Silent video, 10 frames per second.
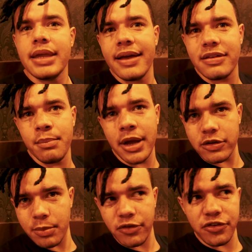Yes, it
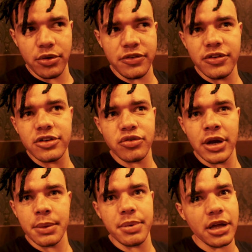makes more fluid for you to
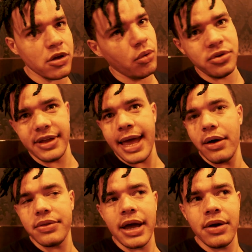drink, but it cools it
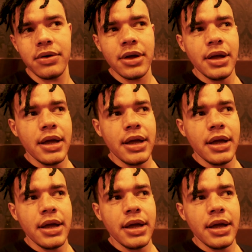hell down